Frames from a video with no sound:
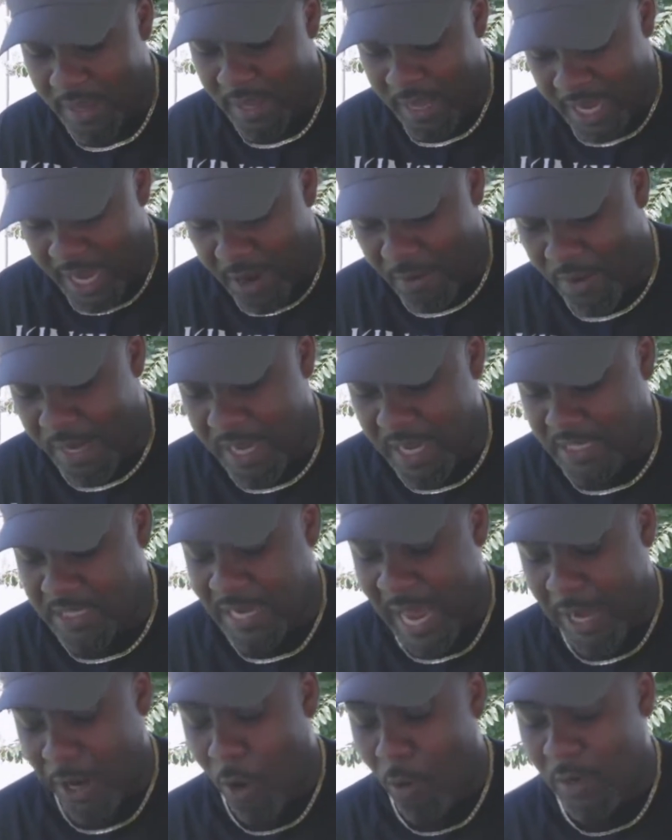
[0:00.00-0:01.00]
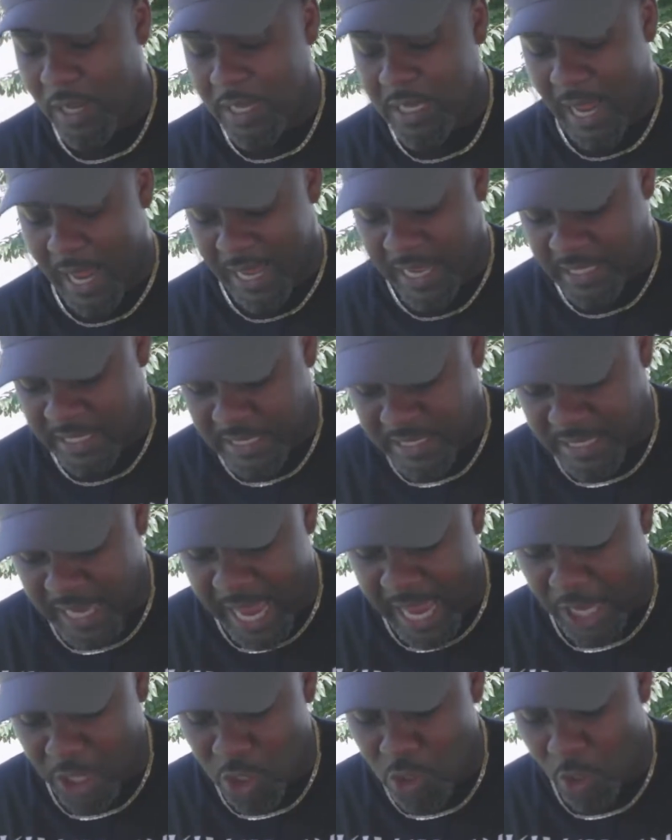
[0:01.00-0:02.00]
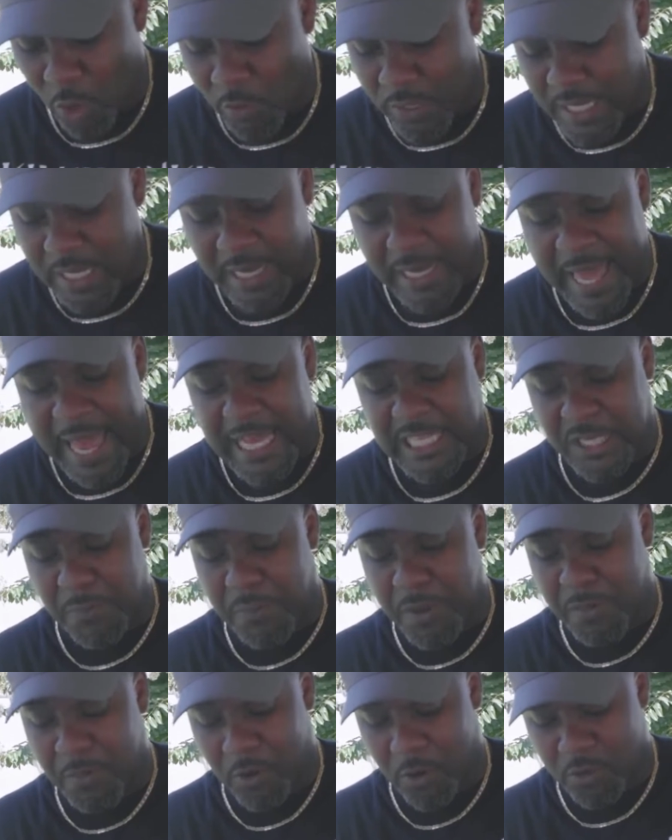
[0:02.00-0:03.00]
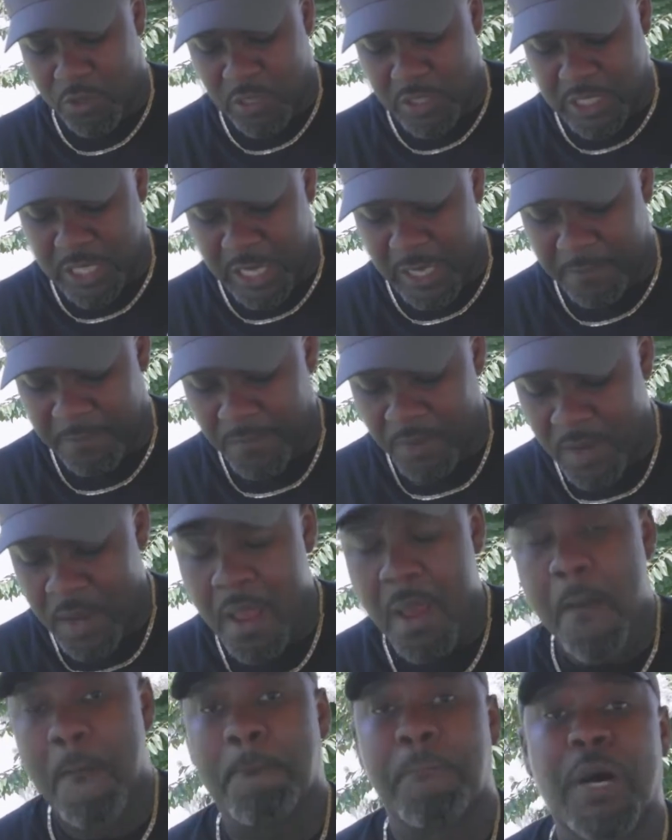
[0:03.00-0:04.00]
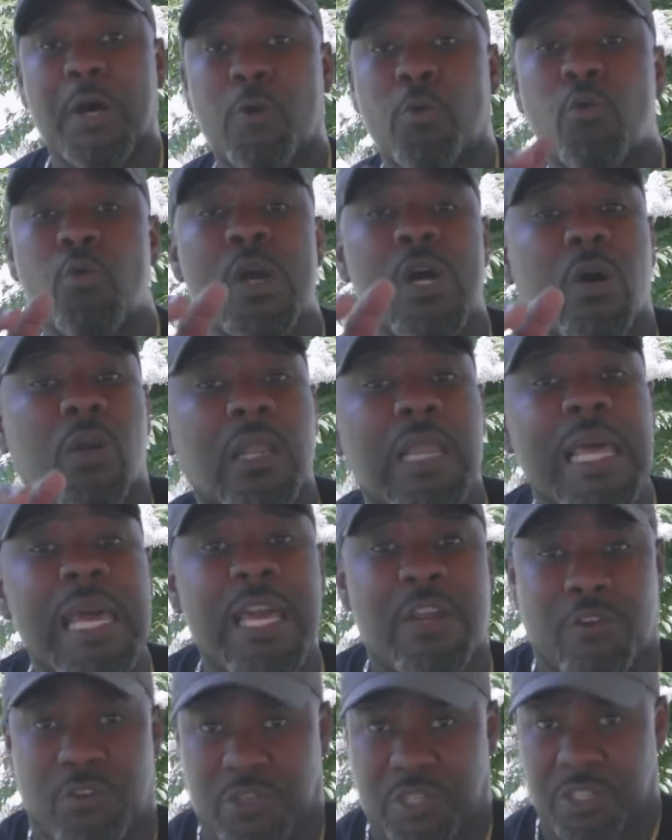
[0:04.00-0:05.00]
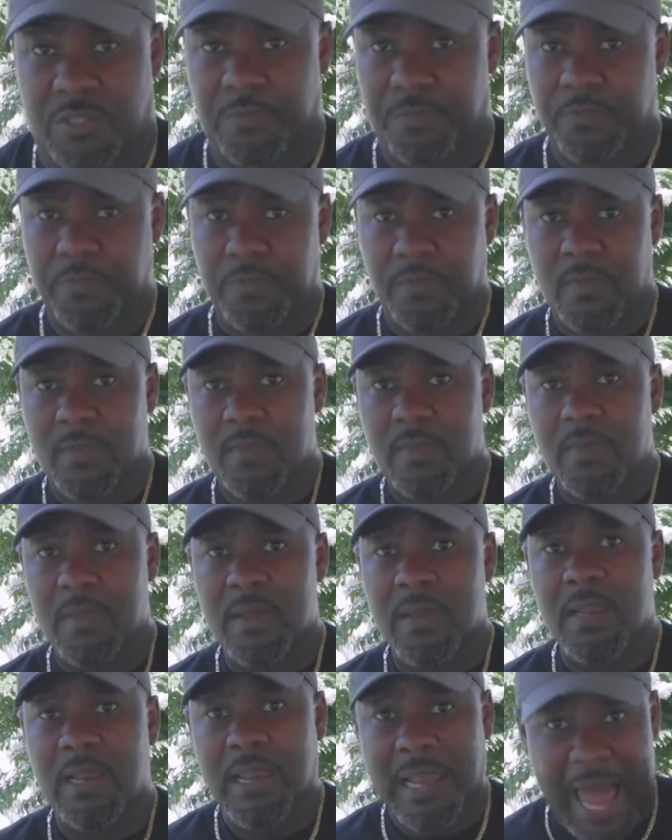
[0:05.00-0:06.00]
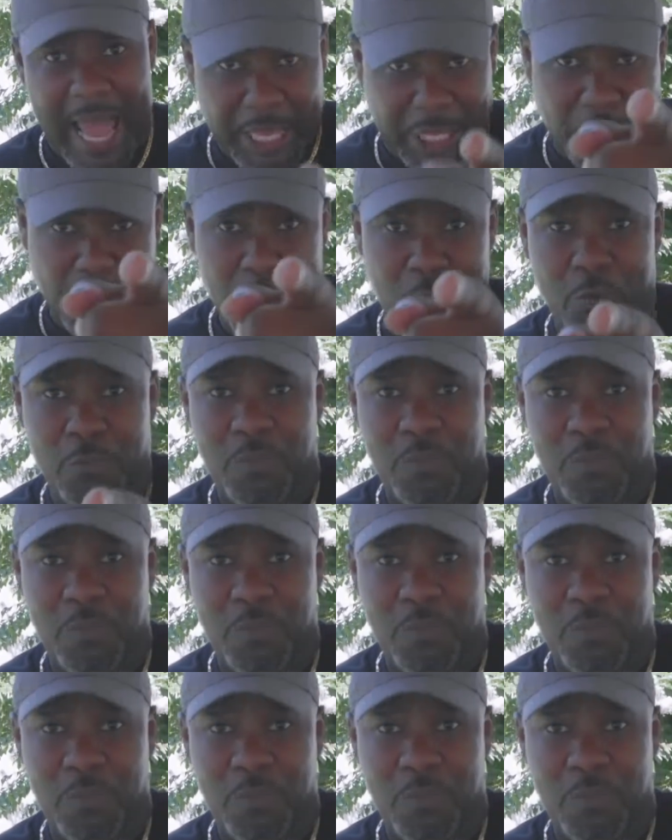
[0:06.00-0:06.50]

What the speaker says: Here it is. Not only is it saying you don't need lazy people on your team, but real leaders like you